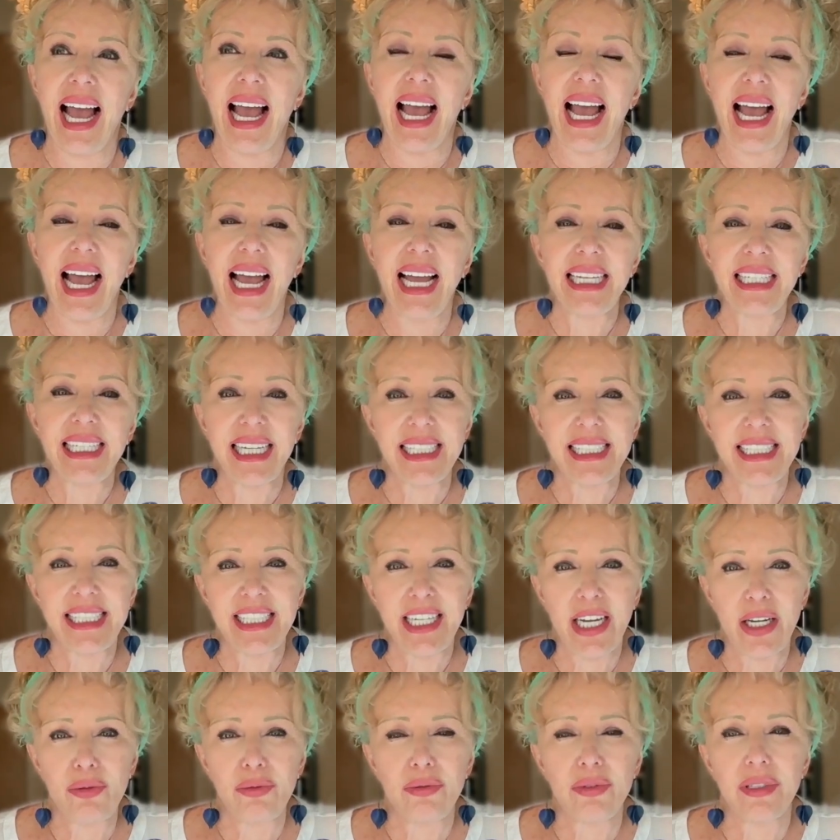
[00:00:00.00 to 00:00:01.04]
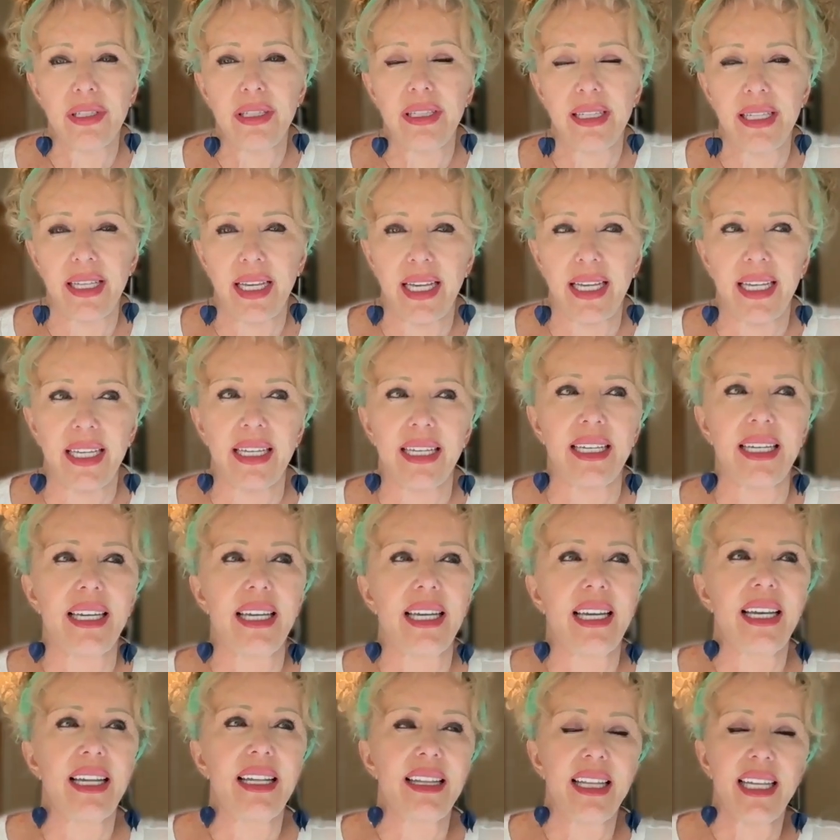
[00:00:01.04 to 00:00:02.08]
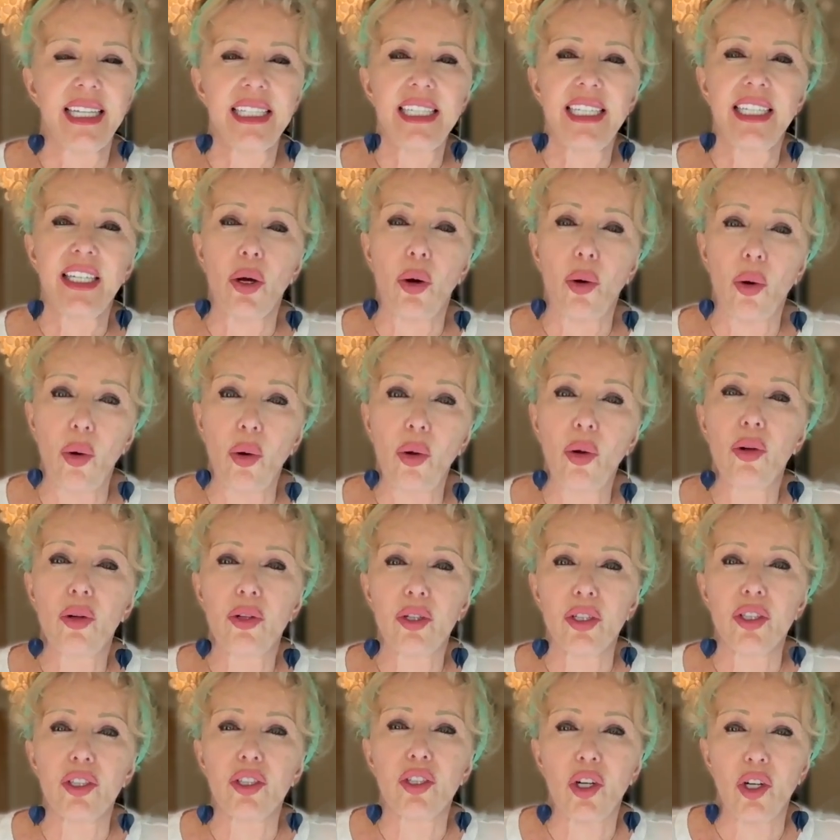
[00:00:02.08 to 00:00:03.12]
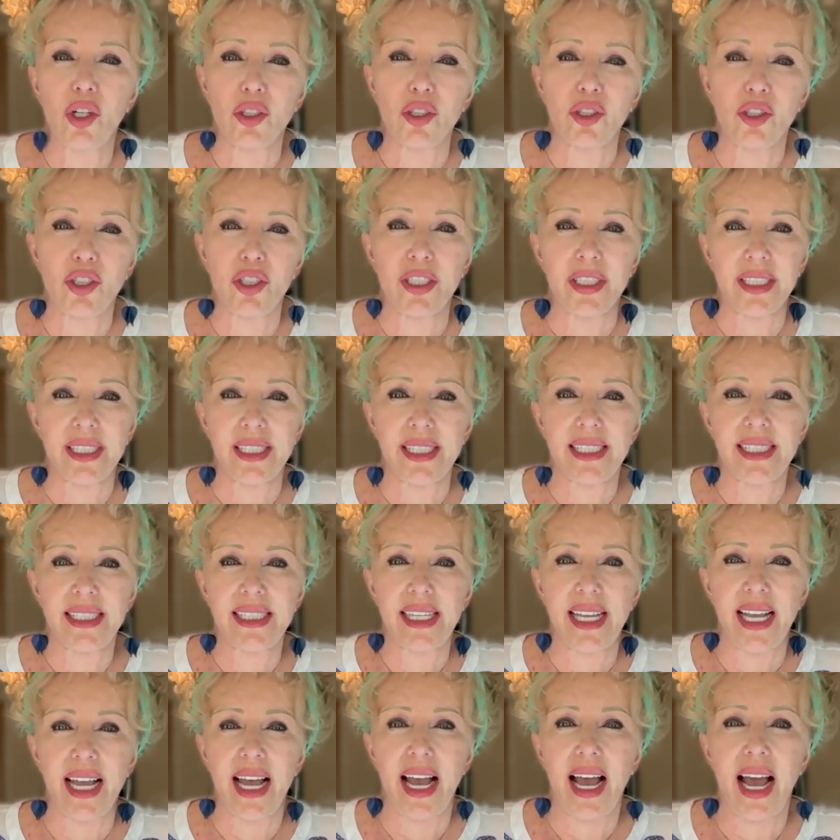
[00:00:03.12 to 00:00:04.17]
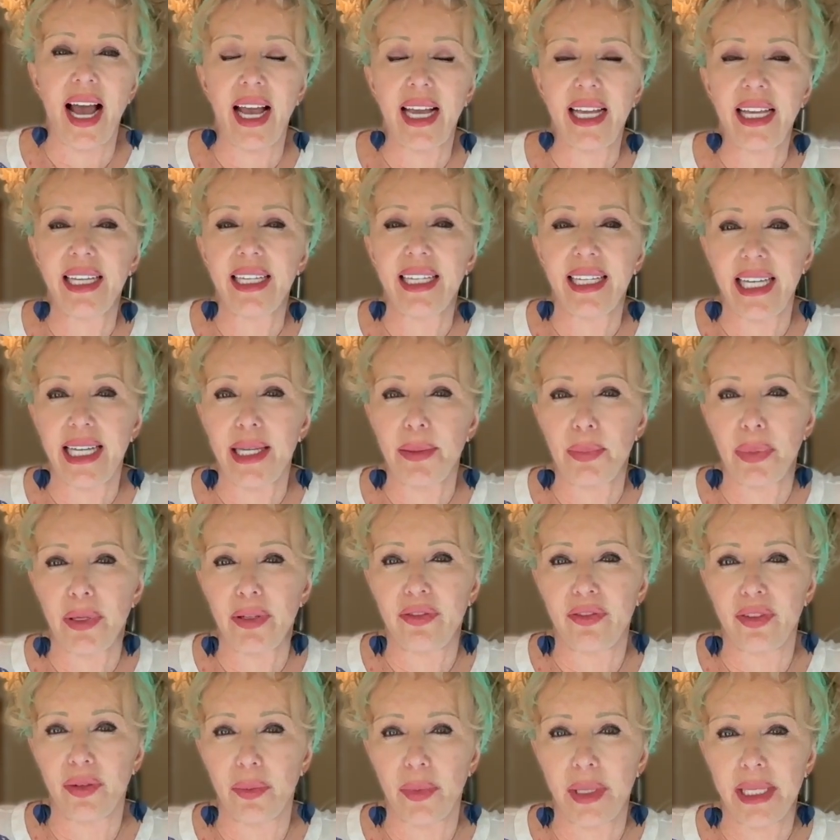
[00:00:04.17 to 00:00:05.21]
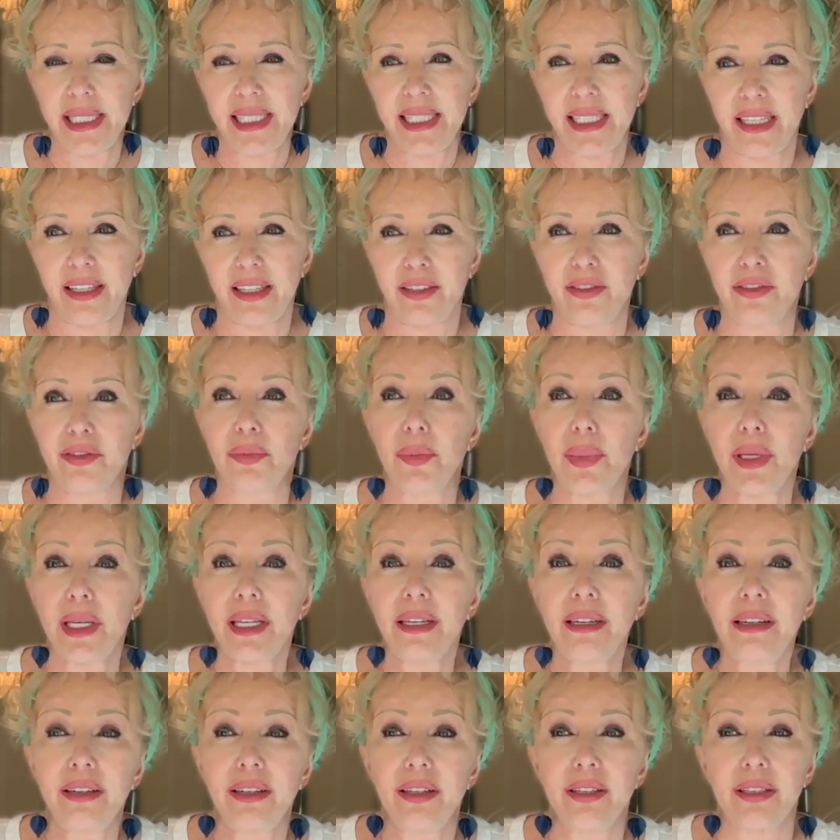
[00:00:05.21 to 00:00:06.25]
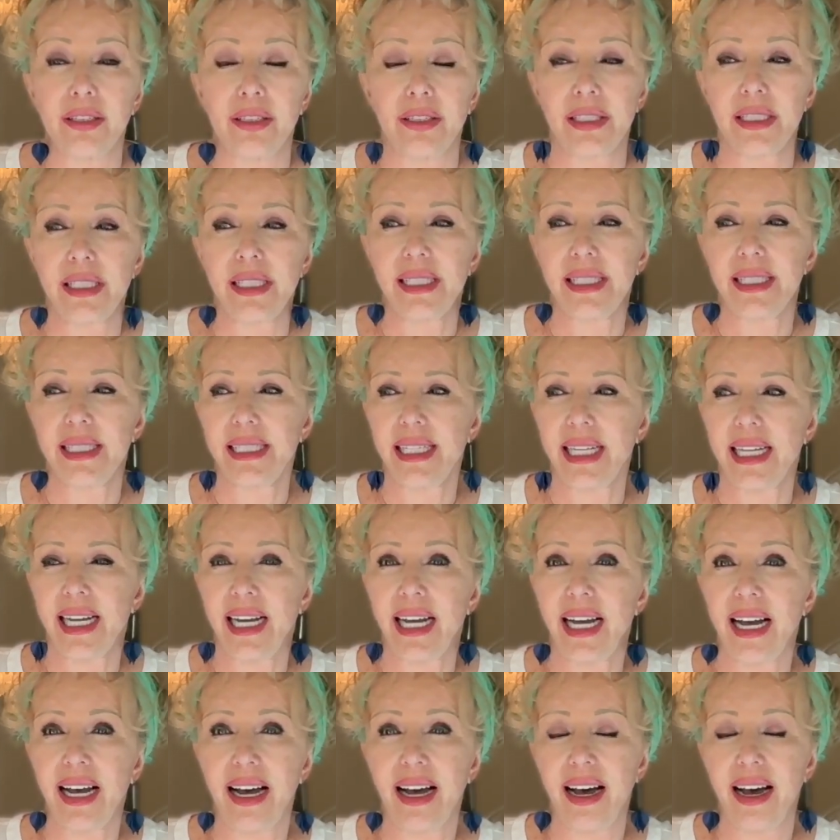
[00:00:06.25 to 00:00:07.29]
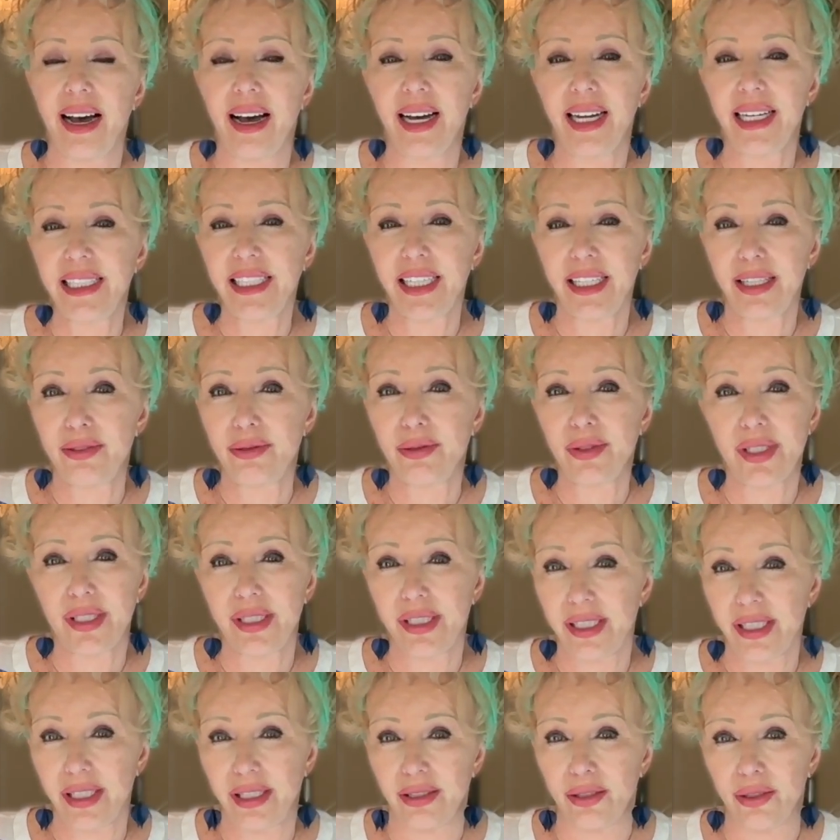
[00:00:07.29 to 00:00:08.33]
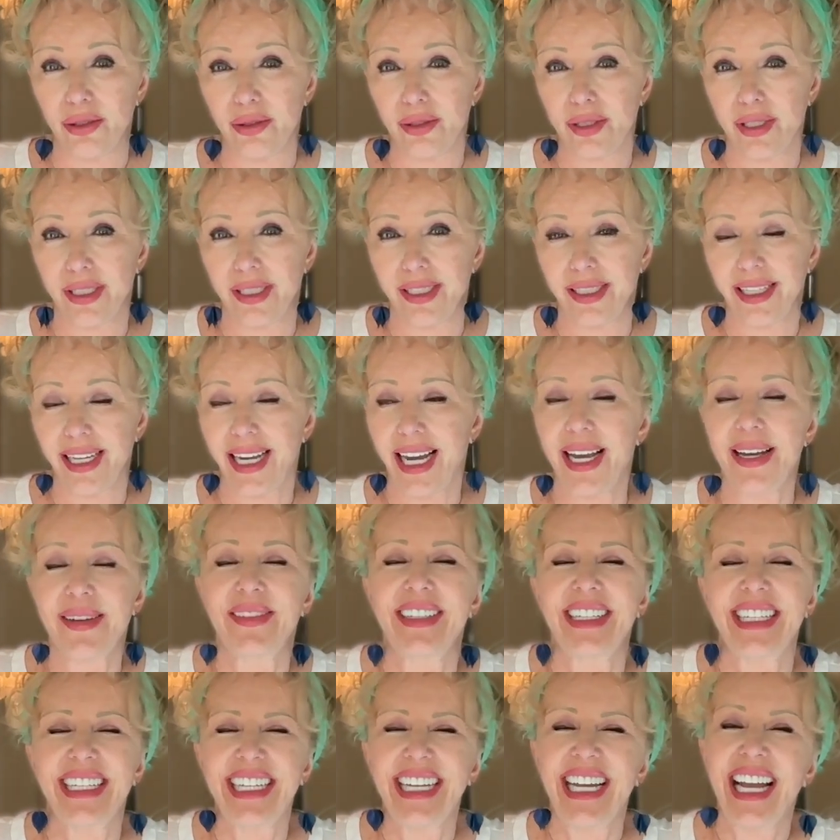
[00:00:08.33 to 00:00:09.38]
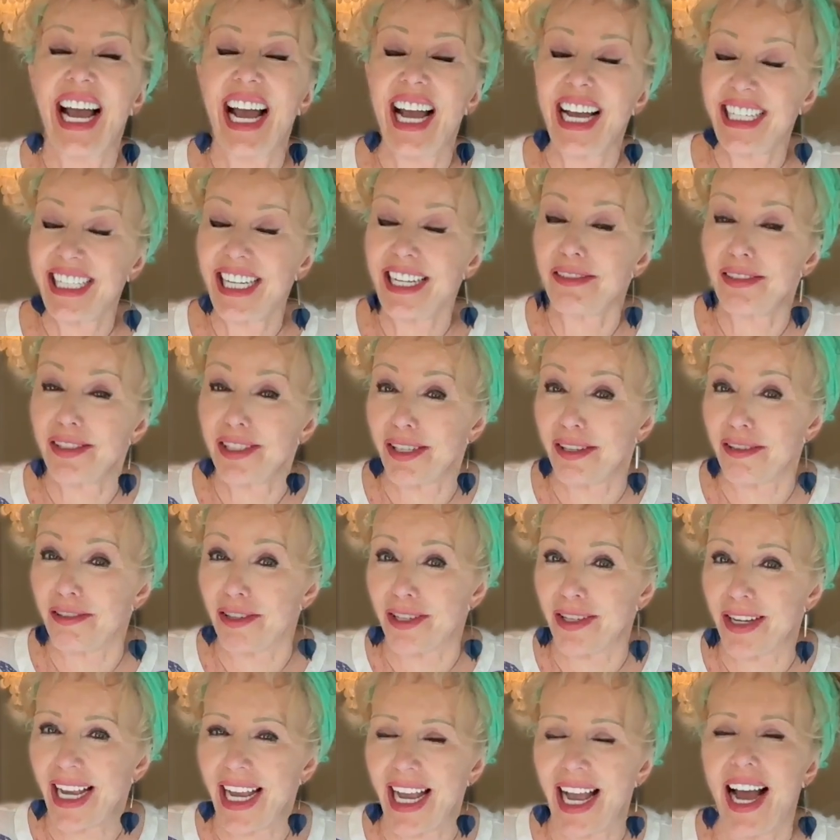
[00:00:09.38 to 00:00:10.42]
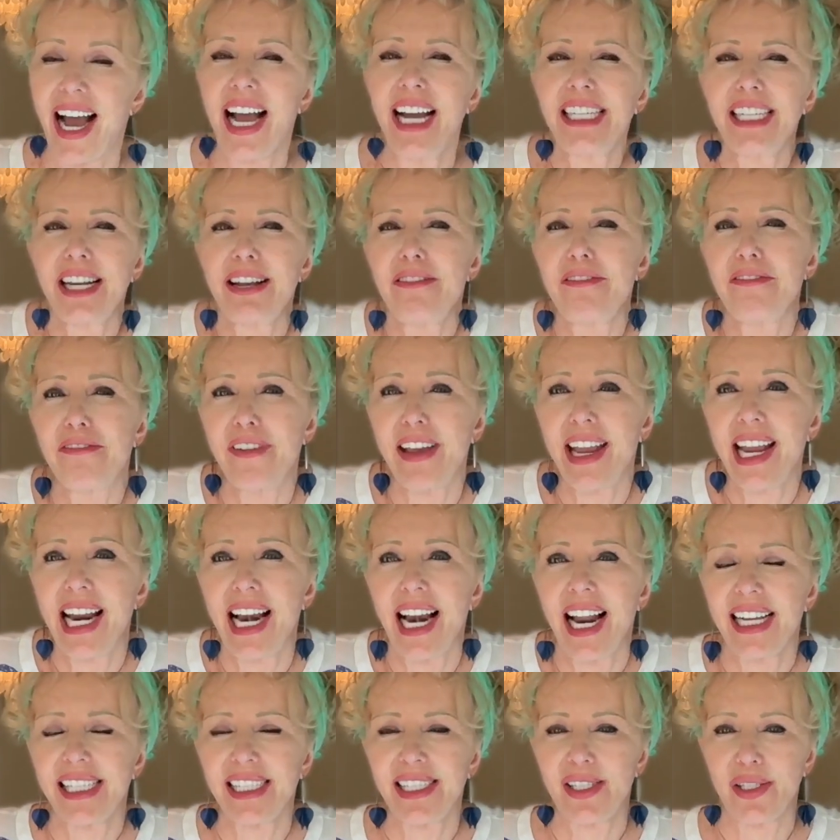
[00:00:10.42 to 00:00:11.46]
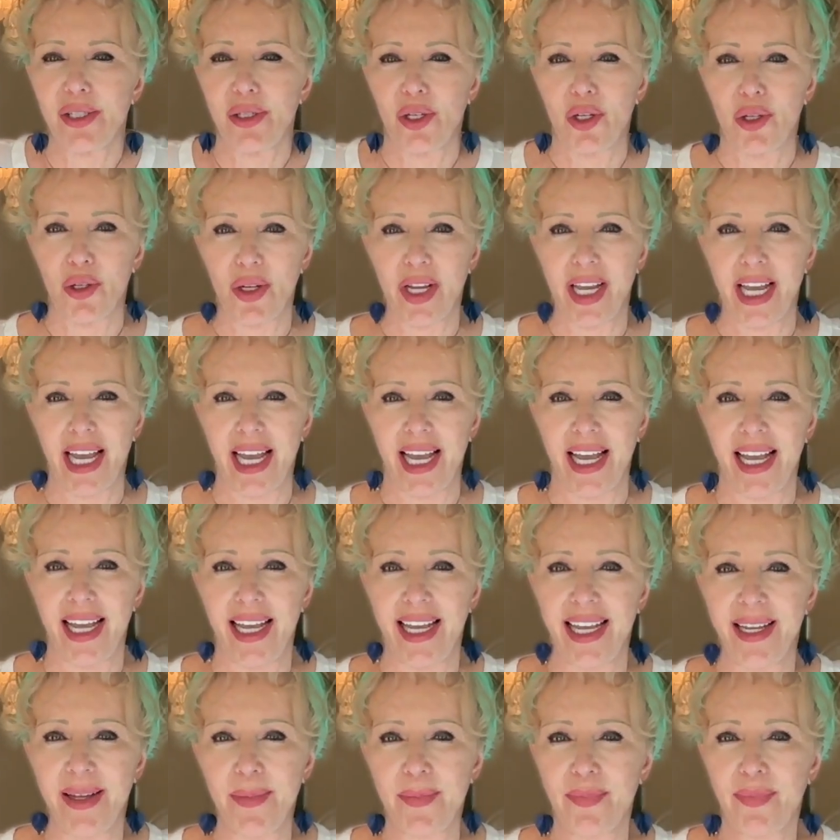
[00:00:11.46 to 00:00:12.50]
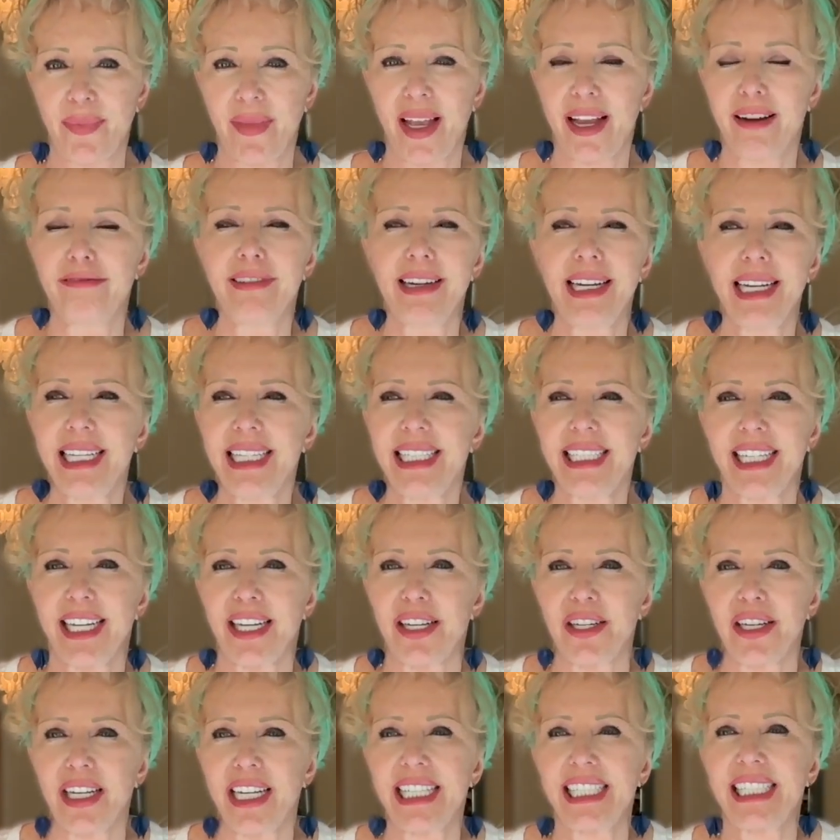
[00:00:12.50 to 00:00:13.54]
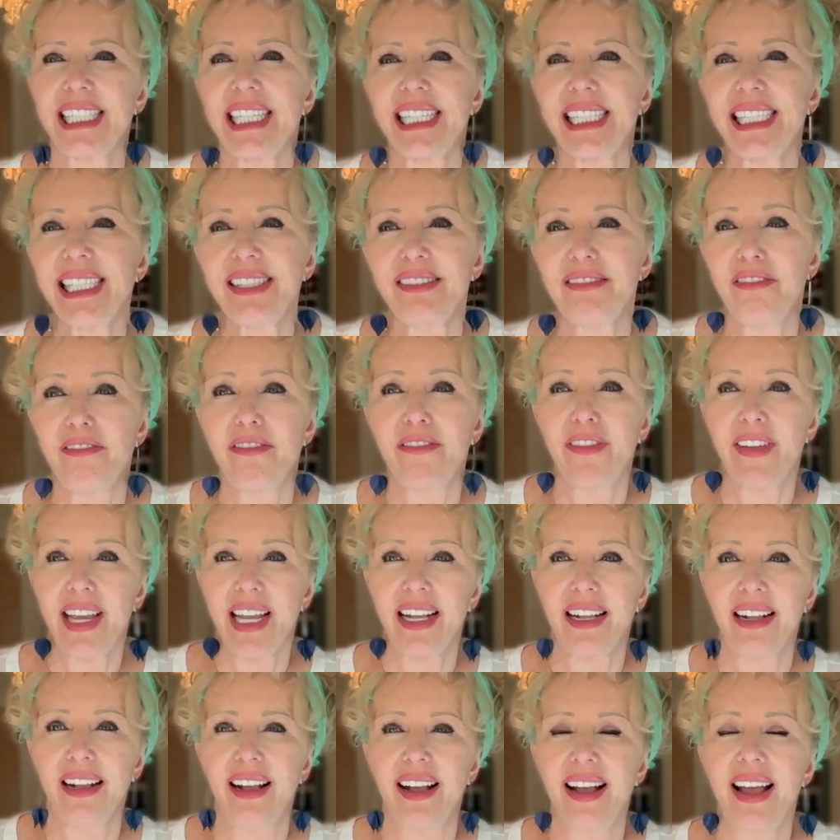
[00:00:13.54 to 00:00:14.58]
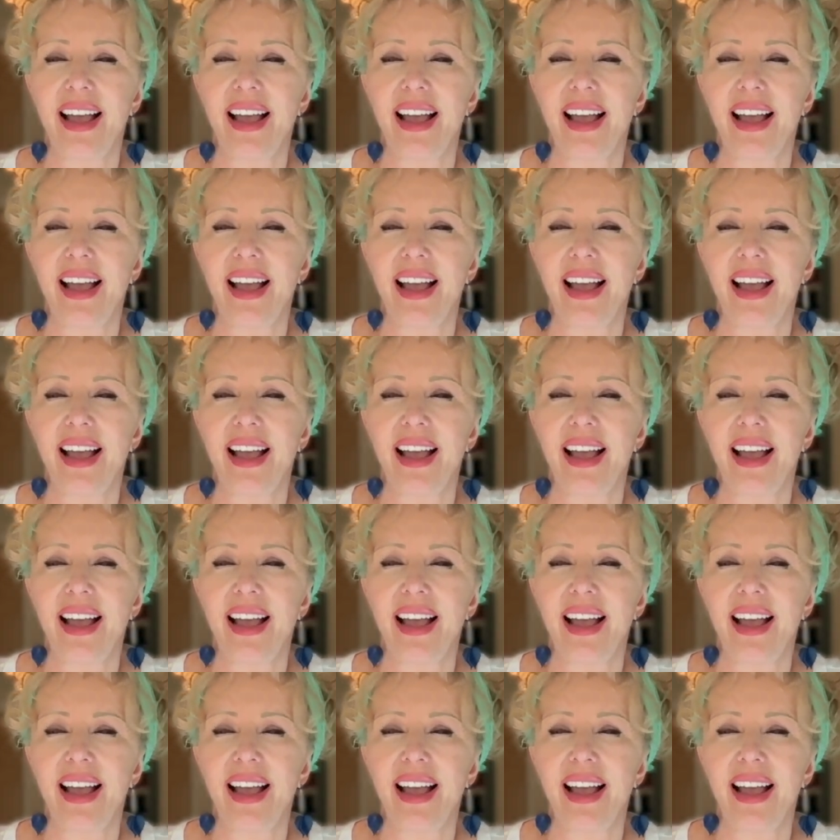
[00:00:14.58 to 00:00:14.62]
And I don't think that in all good conscience I can keep it for myself because I don't suit long hair. I don't feel I suit long hair. I really don't. It doesn't feel